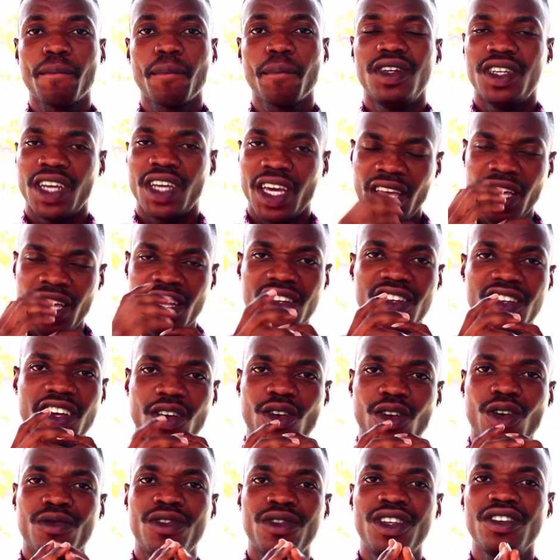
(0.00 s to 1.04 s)
The
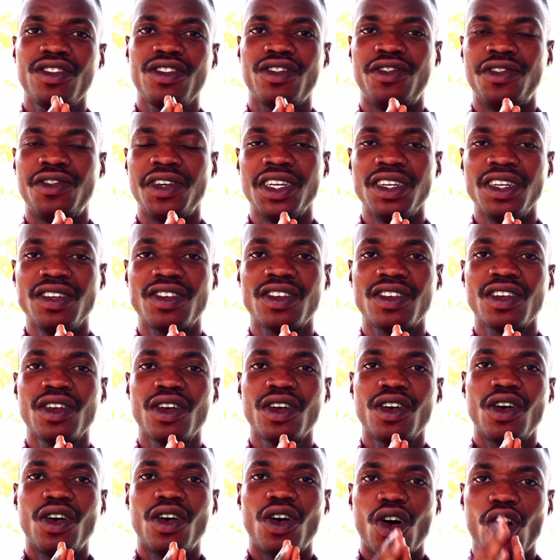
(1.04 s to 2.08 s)
intake of these drinks
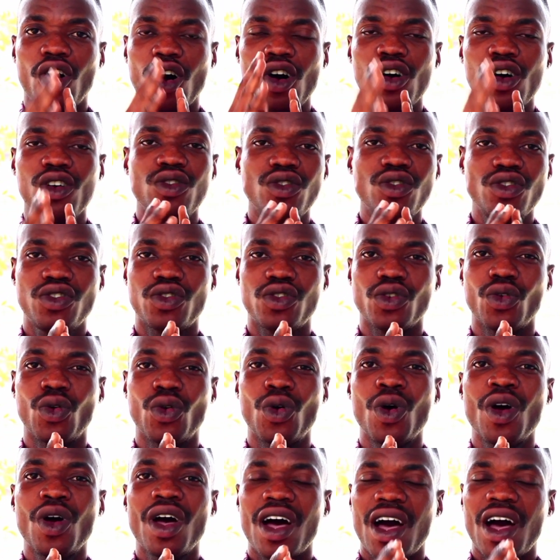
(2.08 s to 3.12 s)

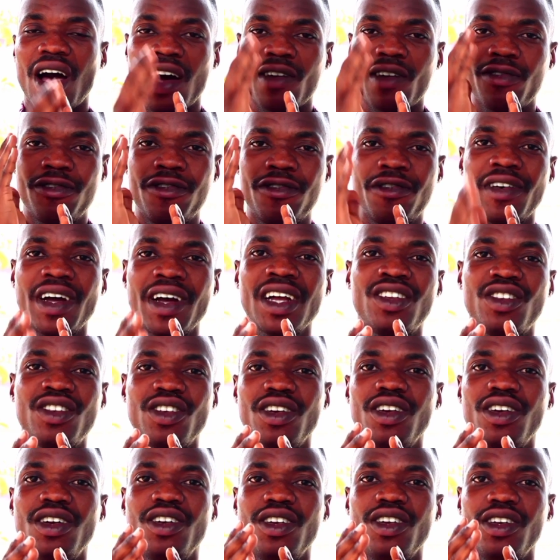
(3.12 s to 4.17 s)
also affects
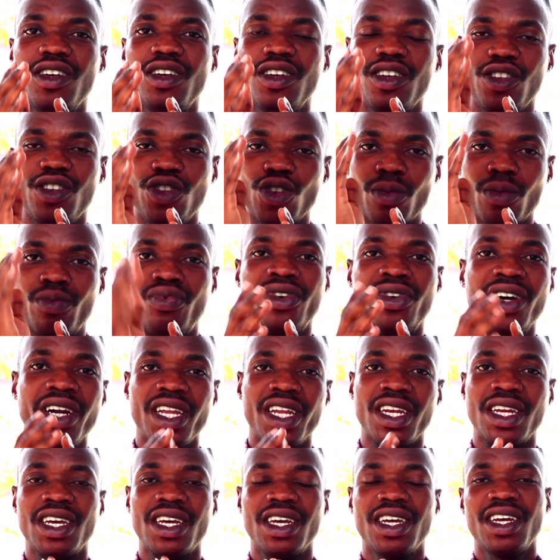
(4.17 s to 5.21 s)
your
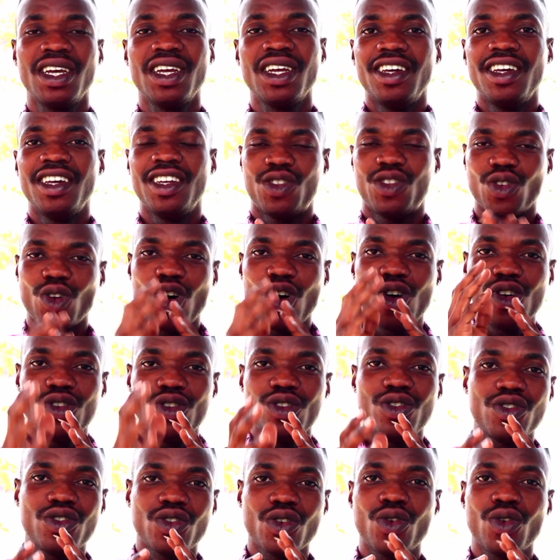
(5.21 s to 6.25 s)
brain. It
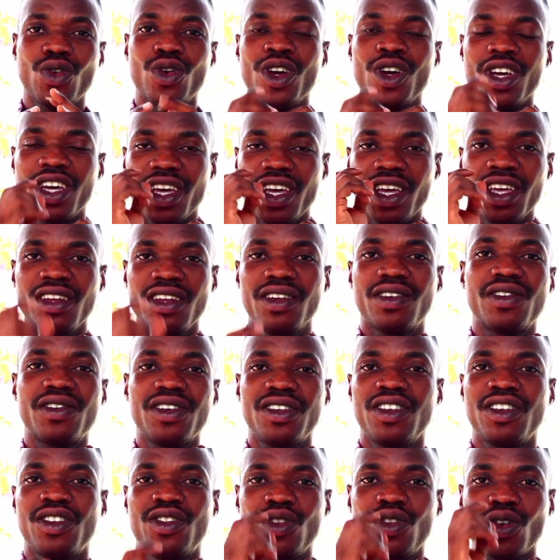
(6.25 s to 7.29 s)
also
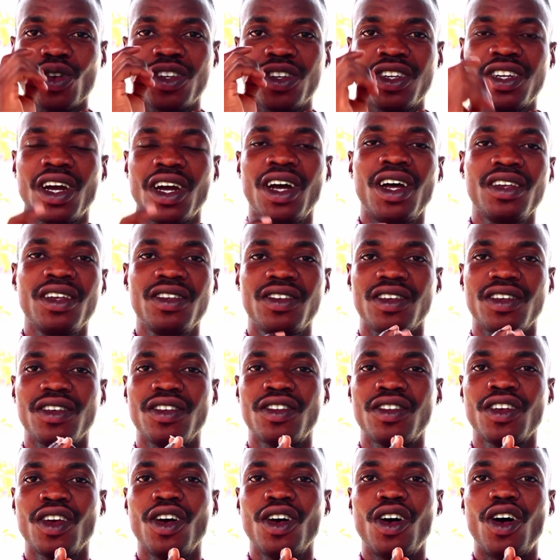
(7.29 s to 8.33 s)
increases your
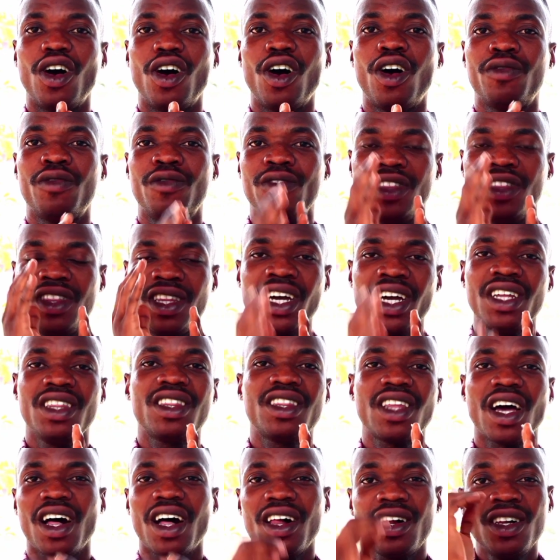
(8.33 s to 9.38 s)
chances of
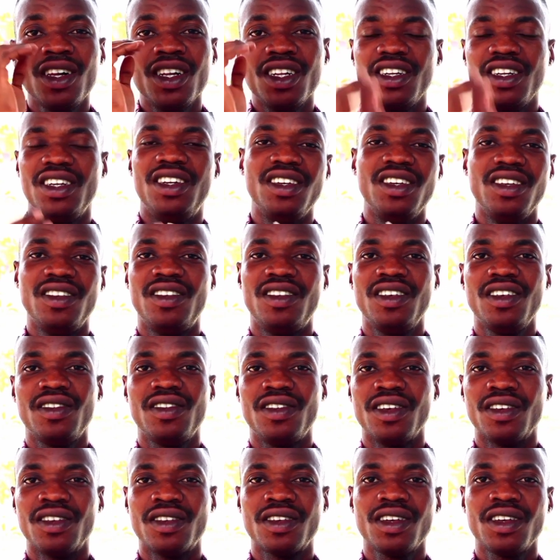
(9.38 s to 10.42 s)
dental
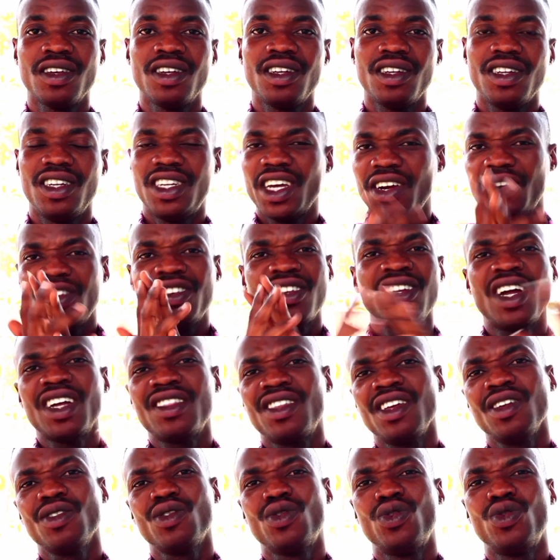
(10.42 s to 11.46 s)
diseases. There is
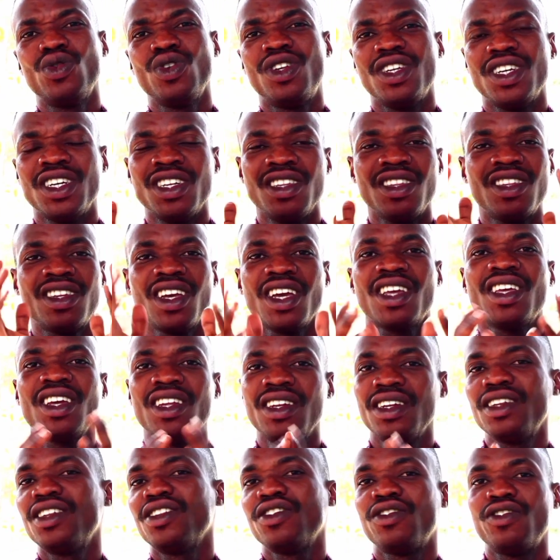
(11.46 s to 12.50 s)
nothing good in
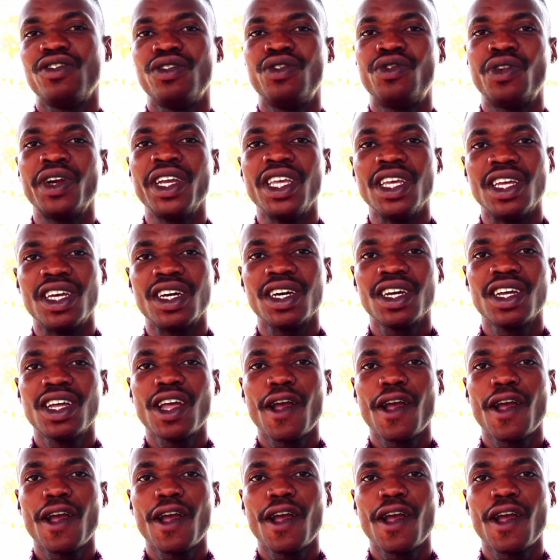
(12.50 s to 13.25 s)
taking this drink.